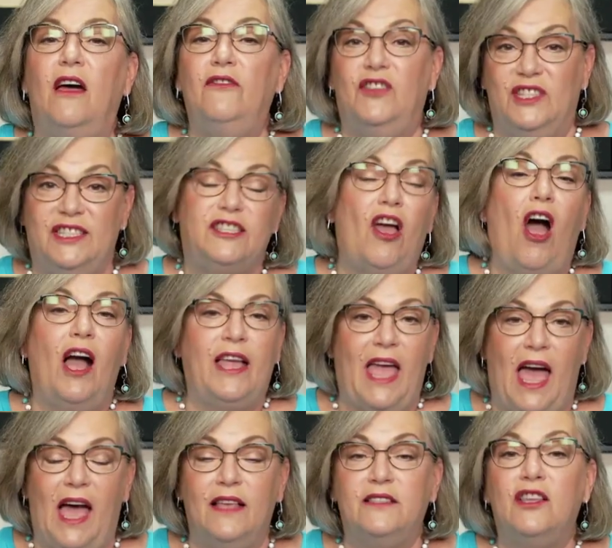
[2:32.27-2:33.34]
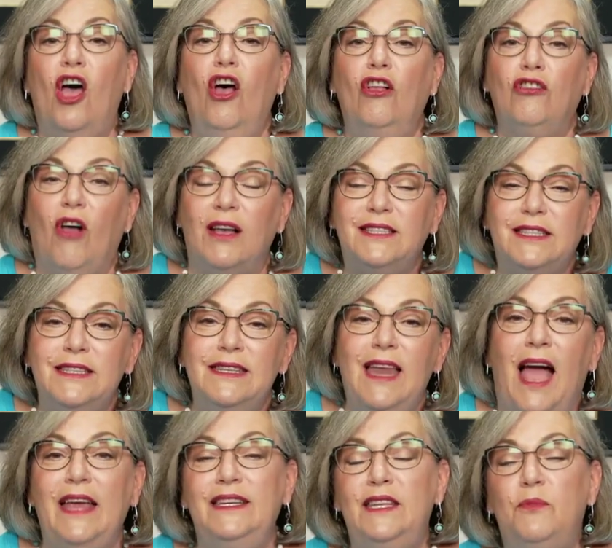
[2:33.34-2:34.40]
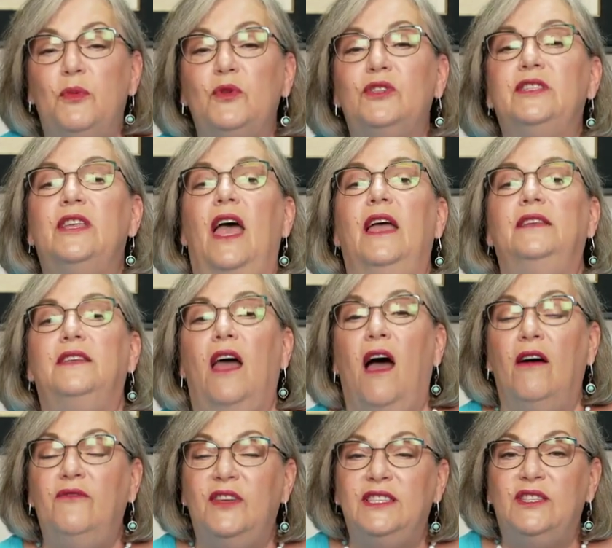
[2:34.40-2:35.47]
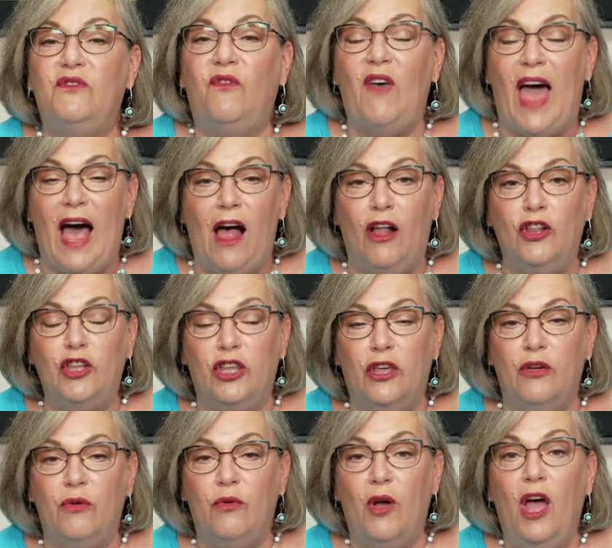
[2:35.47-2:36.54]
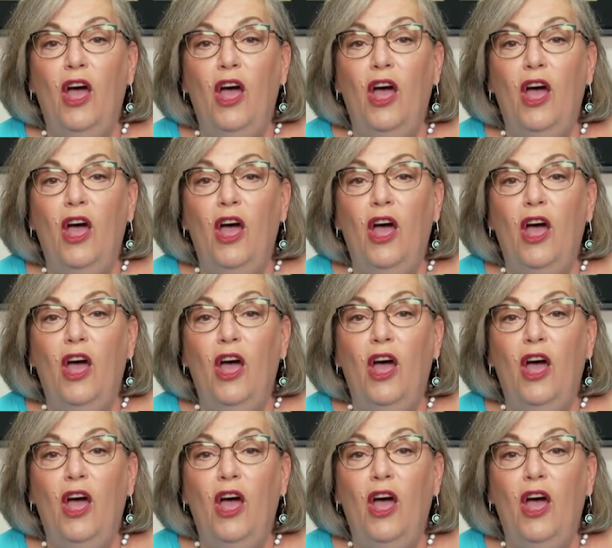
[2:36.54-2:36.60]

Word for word: the stock has lost 90% of its value.